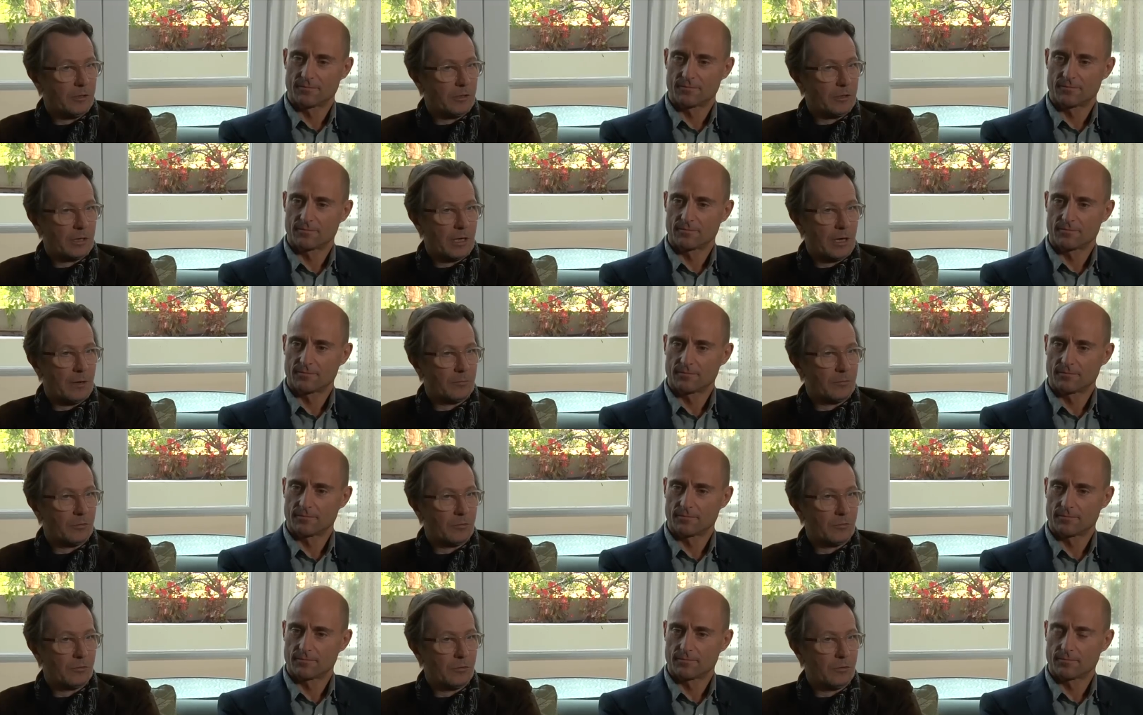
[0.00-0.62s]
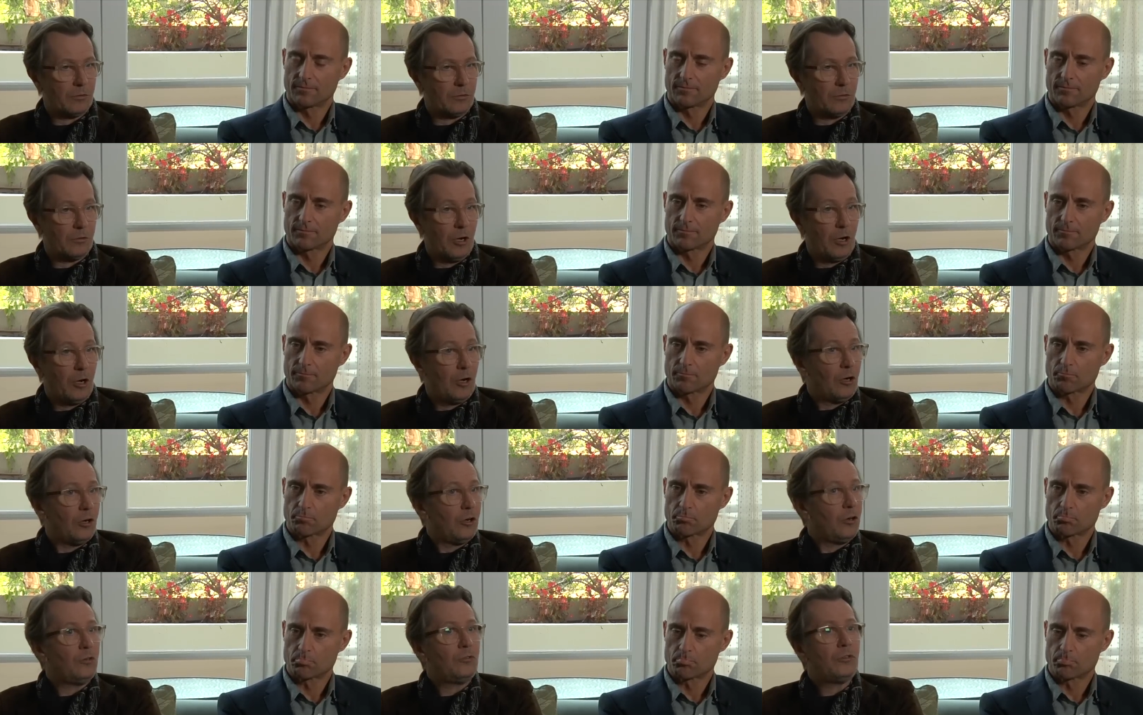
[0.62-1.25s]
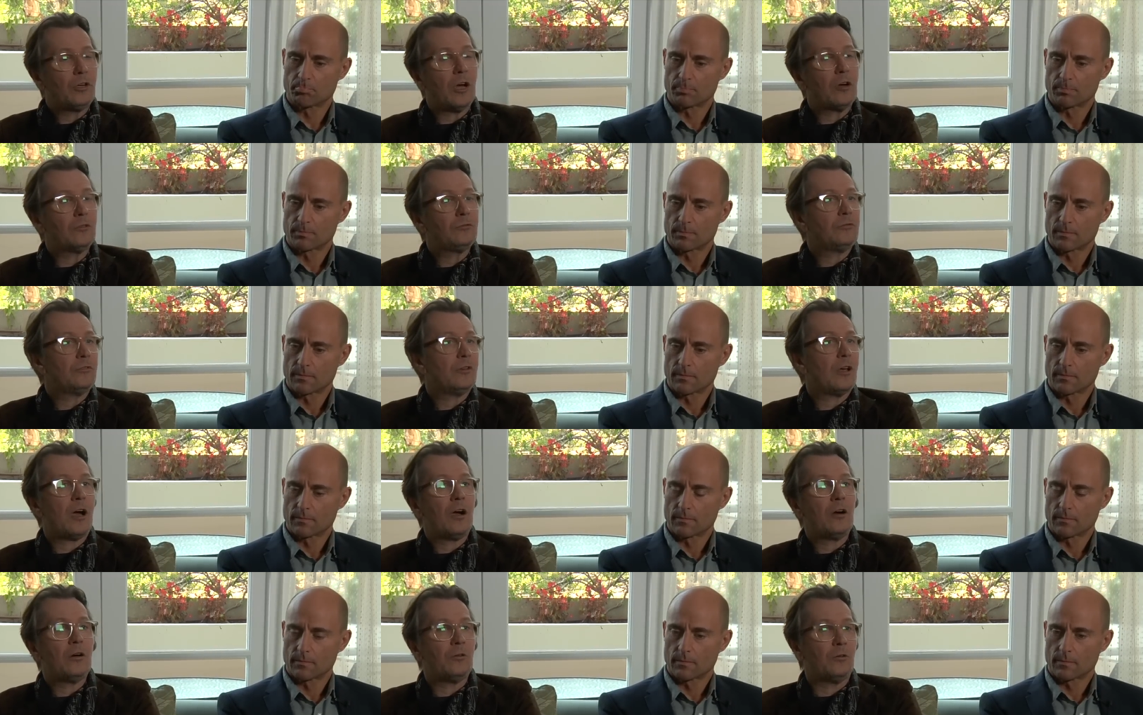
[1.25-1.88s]
Speaker 1: that come through mm. who don't
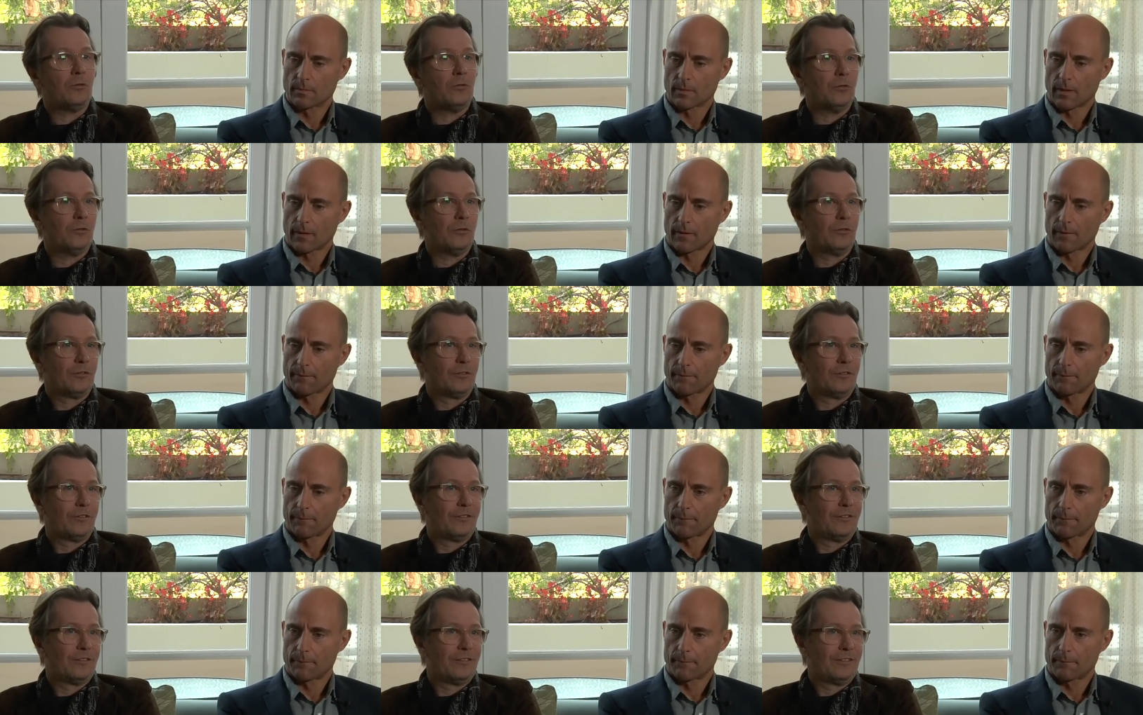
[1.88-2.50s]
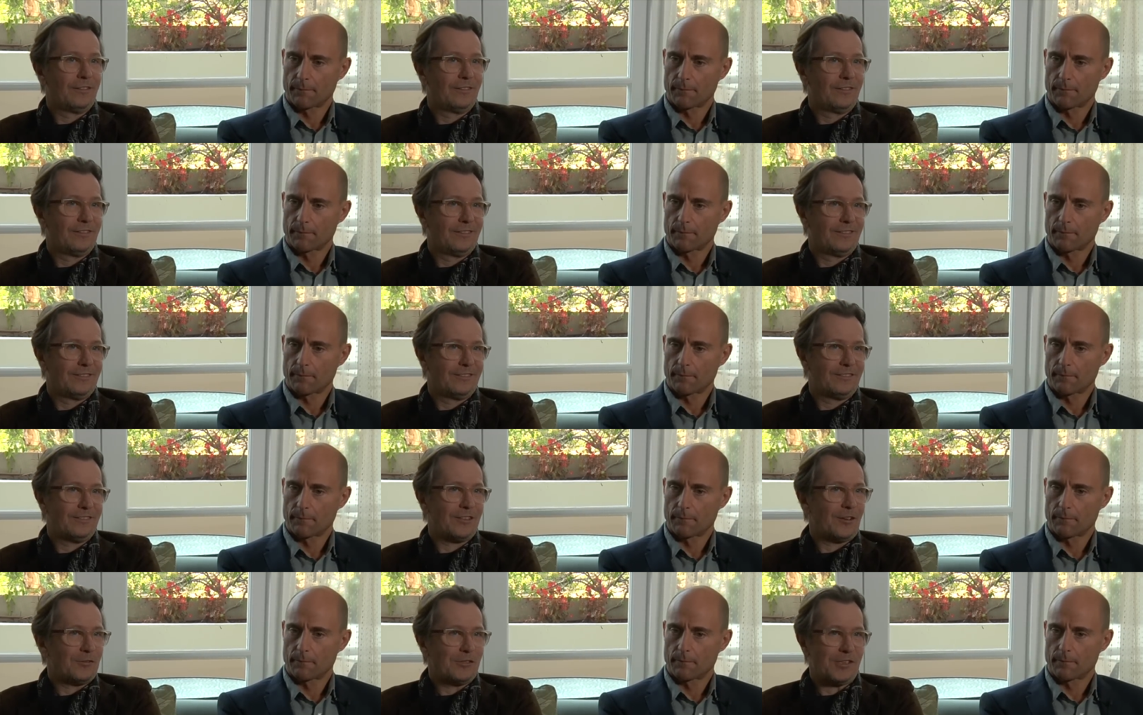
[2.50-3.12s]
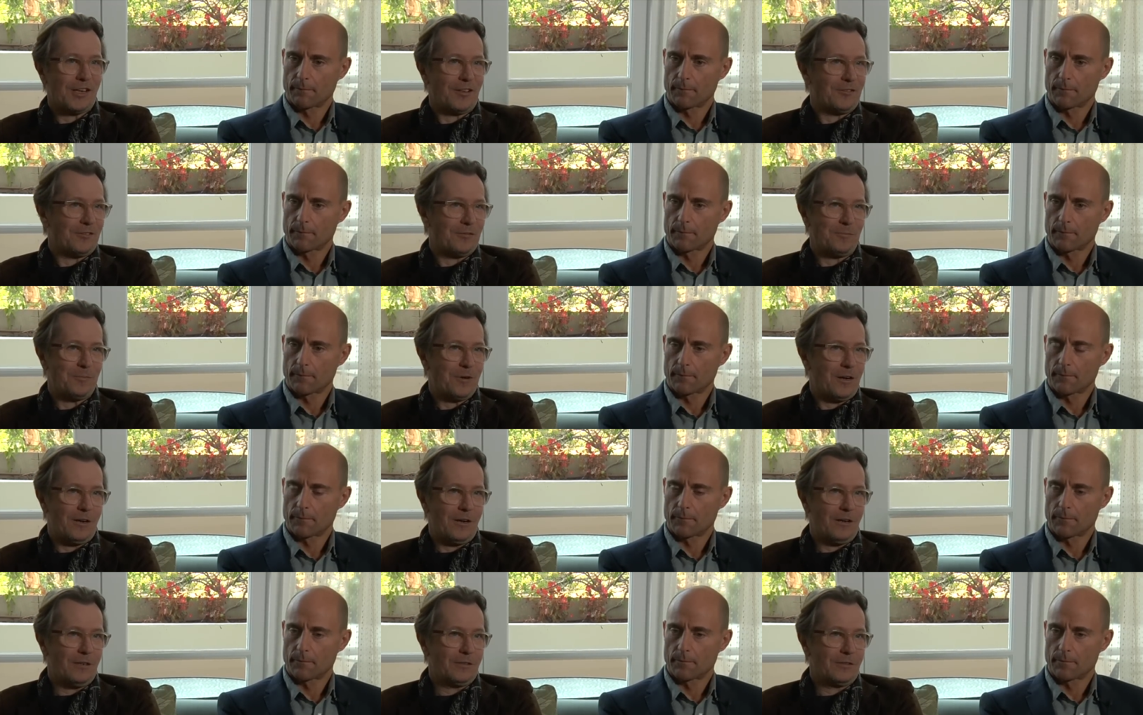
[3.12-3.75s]
know those other
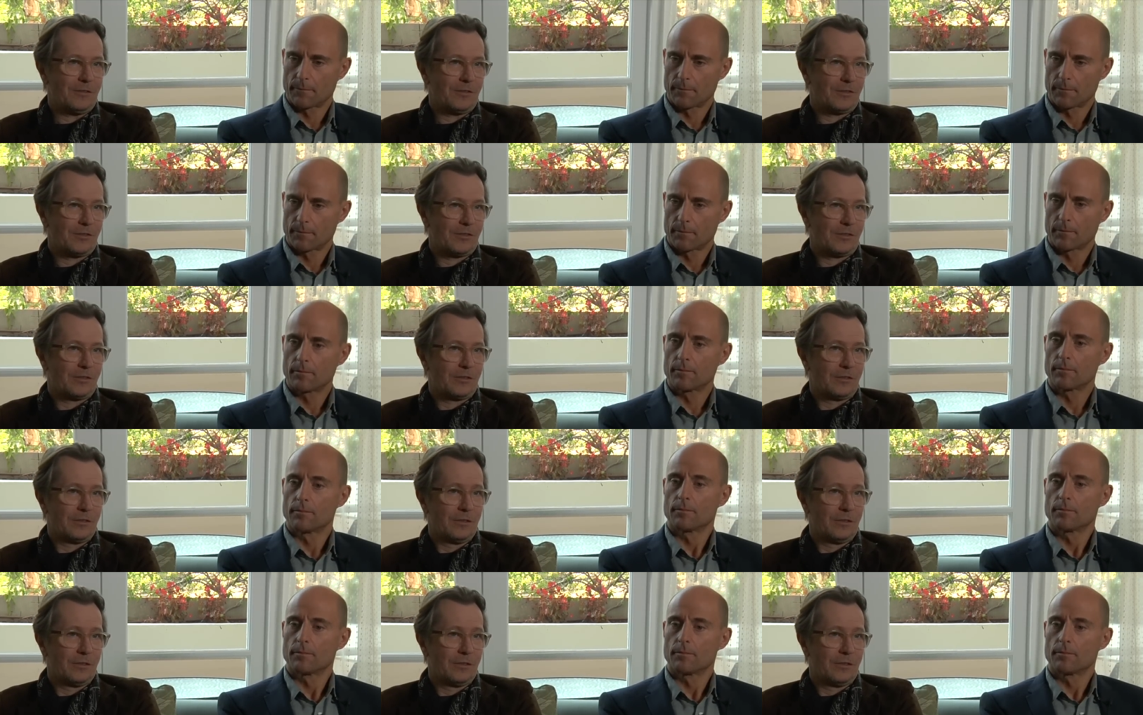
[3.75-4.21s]
parts,